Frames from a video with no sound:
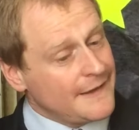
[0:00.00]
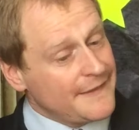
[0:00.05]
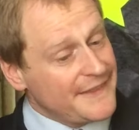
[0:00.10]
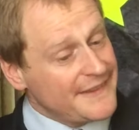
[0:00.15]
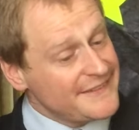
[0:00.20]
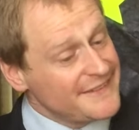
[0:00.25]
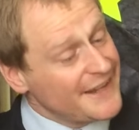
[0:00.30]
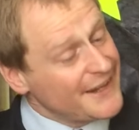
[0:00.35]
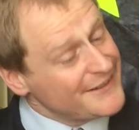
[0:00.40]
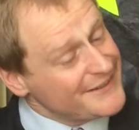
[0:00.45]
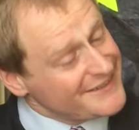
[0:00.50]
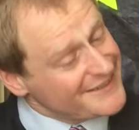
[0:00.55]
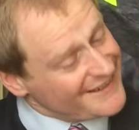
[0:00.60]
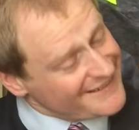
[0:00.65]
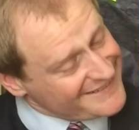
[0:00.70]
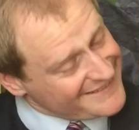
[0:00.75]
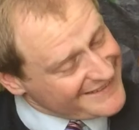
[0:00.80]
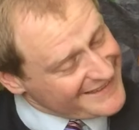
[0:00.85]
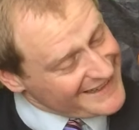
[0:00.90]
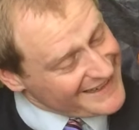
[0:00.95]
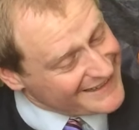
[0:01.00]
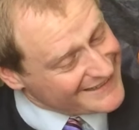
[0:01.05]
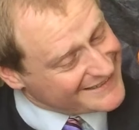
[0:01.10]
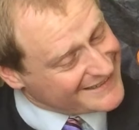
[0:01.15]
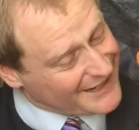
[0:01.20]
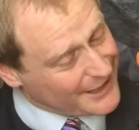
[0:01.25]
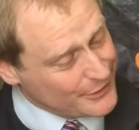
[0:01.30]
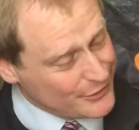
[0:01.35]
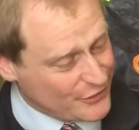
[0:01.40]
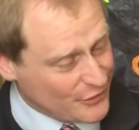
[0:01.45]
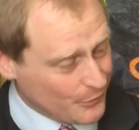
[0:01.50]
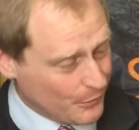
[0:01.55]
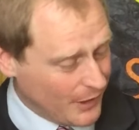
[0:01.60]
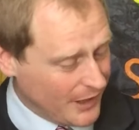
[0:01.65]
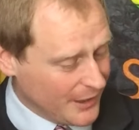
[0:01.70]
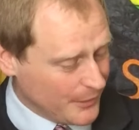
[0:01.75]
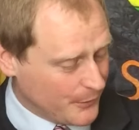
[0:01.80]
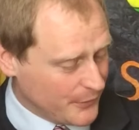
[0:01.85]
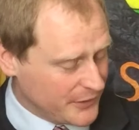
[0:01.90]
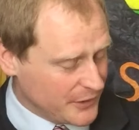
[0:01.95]
There's no such thing as go to
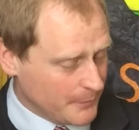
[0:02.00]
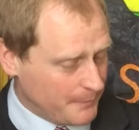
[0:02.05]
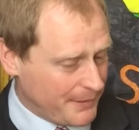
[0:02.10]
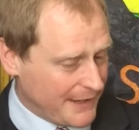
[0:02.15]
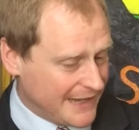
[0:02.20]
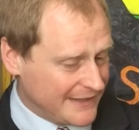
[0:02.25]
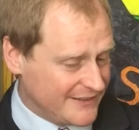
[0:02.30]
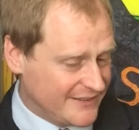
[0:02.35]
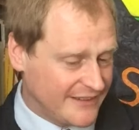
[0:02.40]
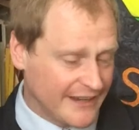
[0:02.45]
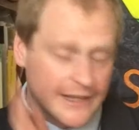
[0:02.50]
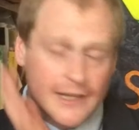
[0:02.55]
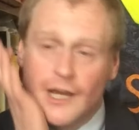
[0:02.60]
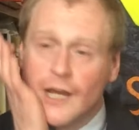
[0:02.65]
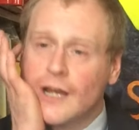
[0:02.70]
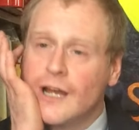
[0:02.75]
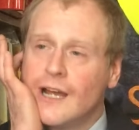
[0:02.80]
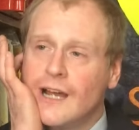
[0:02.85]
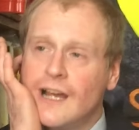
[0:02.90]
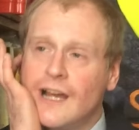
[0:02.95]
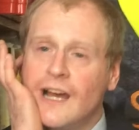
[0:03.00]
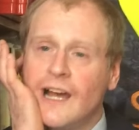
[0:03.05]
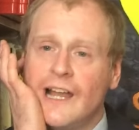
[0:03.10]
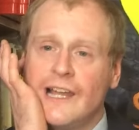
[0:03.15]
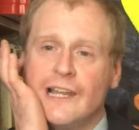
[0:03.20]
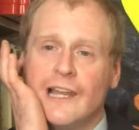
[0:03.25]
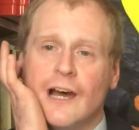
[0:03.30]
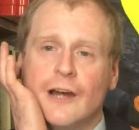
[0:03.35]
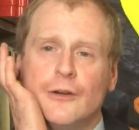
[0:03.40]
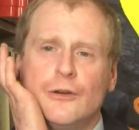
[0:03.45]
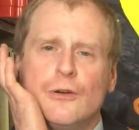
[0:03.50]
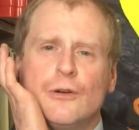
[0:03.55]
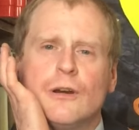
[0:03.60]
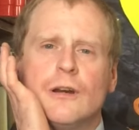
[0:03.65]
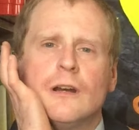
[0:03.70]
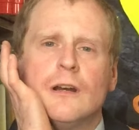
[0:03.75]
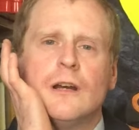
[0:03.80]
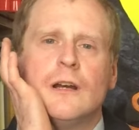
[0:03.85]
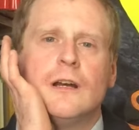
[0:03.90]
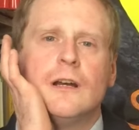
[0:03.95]
work with your pet today. Hello?
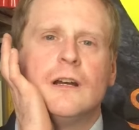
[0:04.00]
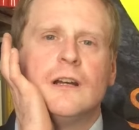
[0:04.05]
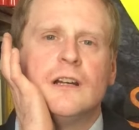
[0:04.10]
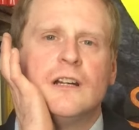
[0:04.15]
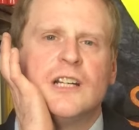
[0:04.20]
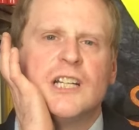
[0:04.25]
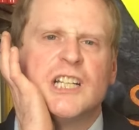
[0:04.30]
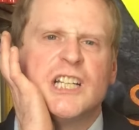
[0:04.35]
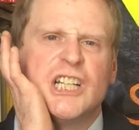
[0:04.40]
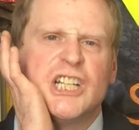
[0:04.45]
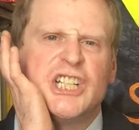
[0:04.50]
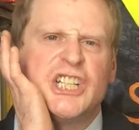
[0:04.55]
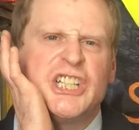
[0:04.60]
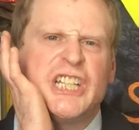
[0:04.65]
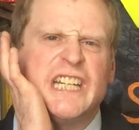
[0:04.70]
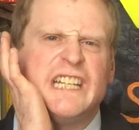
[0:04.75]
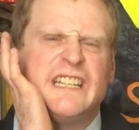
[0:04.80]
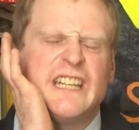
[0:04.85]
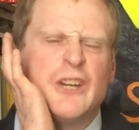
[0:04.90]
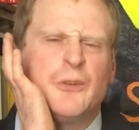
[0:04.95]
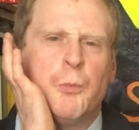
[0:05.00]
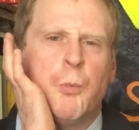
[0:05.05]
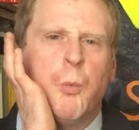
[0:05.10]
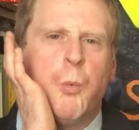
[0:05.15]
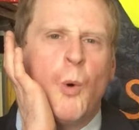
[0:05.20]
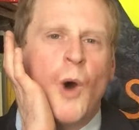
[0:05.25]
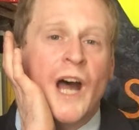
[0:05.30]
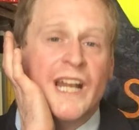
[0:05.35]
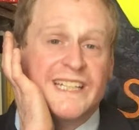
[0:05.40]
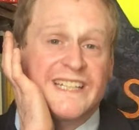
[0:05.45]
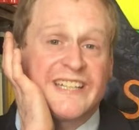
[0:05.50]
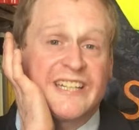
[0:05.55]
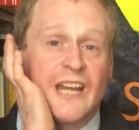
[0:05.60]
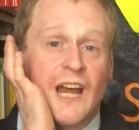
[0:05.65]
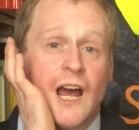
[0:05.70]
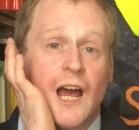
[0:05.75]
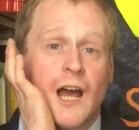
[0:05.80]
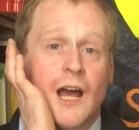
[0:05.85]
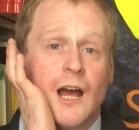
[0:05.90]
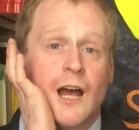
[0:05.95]
She did what?
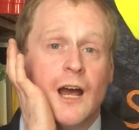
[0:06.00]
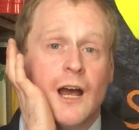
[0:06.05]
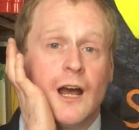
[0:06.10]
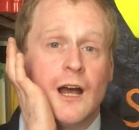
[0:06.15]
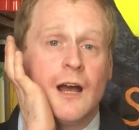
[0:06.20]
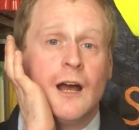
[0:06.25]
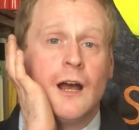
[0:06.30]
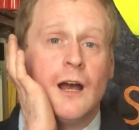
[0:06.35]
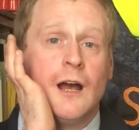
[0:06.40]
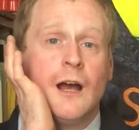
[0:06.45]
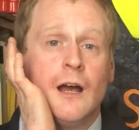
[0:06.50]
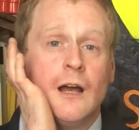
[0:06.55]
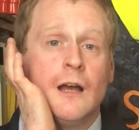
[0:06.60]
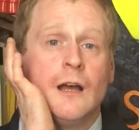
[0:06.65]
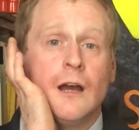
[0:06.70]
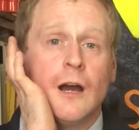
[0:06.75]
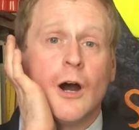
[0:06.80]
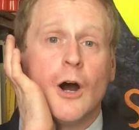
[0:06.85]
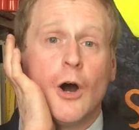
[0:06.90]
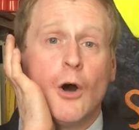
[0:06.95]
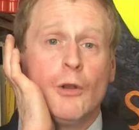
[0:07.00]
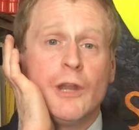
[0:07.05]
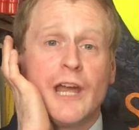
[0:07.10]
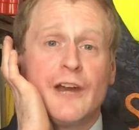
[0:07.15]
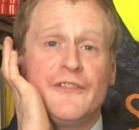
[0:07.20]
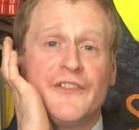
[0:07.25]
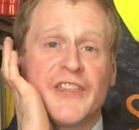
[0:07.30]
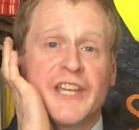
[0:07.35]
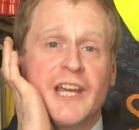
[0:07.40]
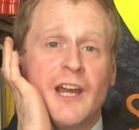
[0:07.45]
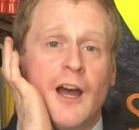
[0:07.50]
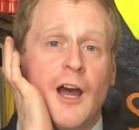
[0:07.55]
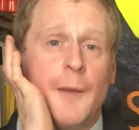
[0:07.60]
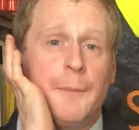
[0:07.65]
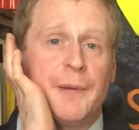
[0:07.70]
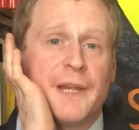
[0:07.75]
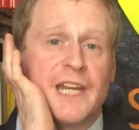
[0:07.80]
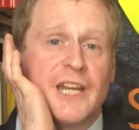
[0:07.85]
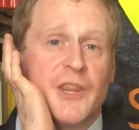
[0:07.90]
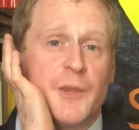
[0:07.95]
All over the
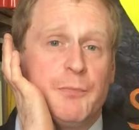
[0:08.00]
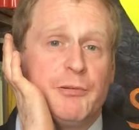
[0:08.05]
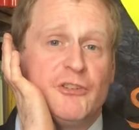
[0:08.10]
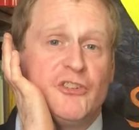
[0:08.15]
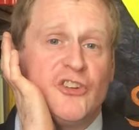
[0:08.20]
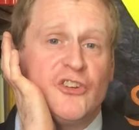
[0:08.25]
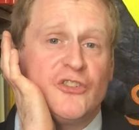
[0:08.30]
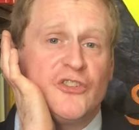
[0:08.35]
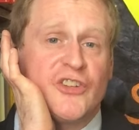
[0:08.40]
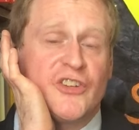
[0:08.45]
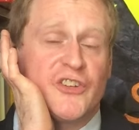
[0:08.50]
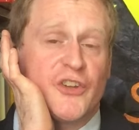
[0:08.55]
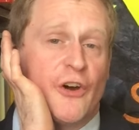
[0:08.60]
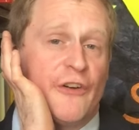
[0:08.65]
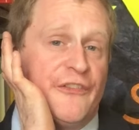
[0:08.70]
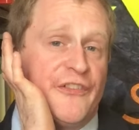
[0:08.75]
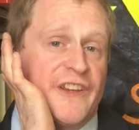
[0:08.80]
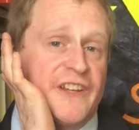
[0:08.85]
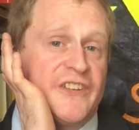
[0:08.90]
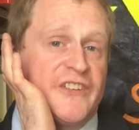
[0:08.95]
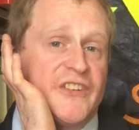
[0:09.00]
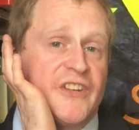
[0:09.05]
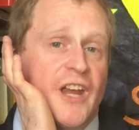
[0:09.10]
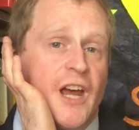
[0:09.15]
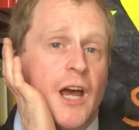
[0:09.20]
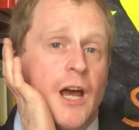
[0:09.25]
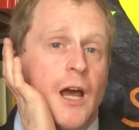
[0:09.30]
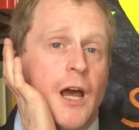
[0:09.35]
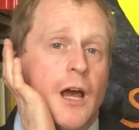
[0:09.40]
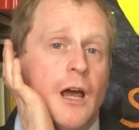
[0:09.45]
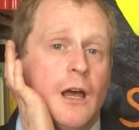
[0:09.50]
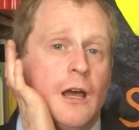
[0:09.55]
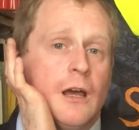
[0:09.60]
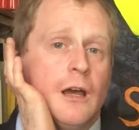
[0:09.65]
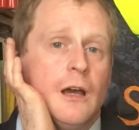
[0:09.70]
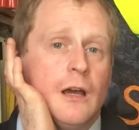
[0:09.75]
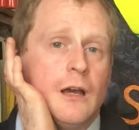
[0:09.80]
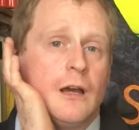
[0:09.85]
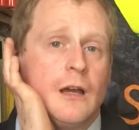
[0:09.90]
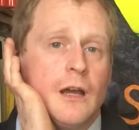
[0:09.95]
carpet in the producer's office.
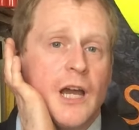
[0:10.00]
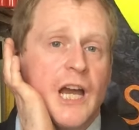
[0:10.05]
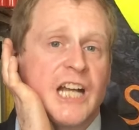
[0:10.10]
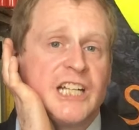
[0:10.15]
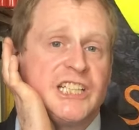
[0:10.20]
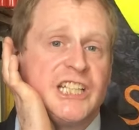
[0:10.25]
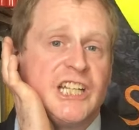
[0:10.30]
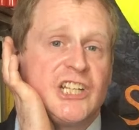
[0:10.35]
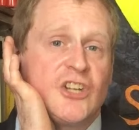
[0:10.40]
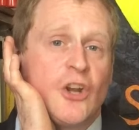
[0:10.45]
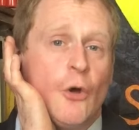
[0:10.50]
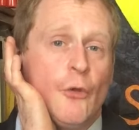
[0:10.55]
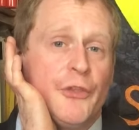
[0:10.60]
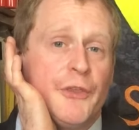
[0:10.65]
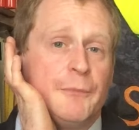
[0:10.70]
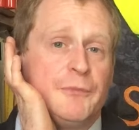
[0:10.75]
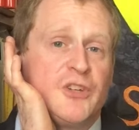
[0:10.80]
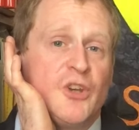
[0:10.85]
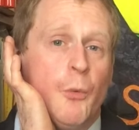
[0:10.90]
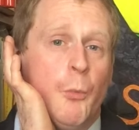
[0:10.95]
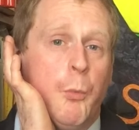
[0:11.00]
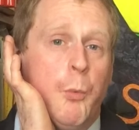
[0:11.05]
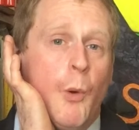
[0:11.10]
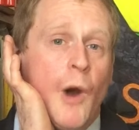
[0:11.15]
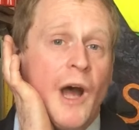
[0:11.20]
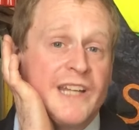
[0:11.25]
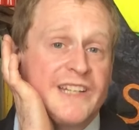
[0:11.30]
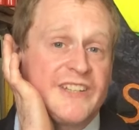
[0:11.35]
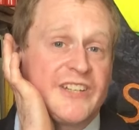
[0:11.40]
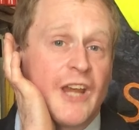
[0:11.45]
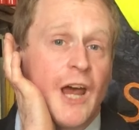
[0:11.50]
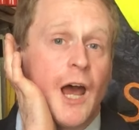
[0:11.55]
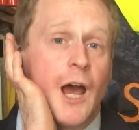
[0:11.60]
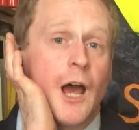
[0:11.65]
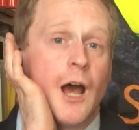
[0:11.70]
And she told them to what?